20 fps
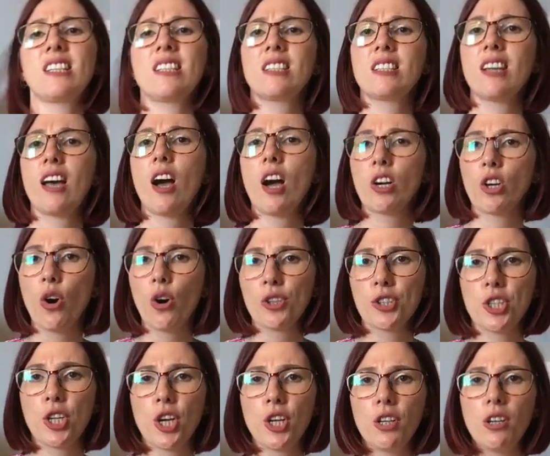is a
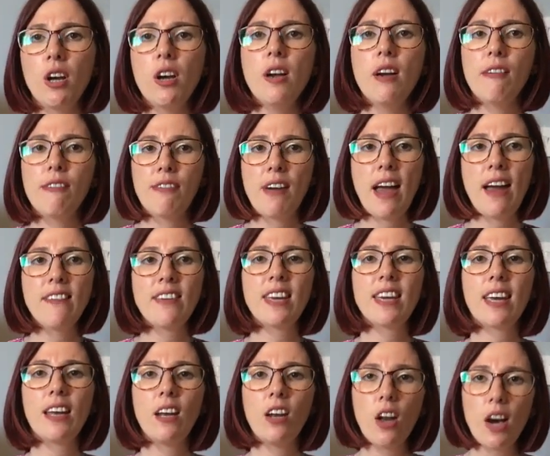cotton,
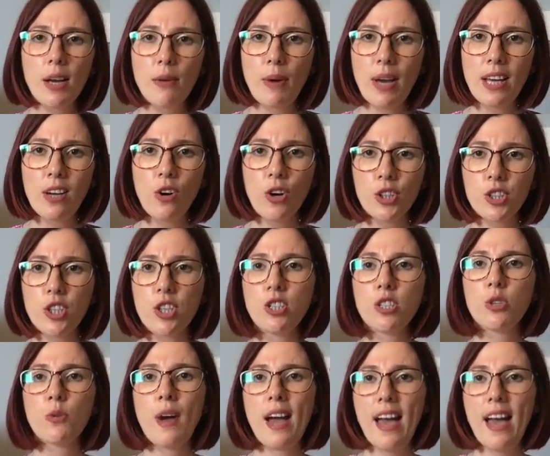varying in lightweight cotton to a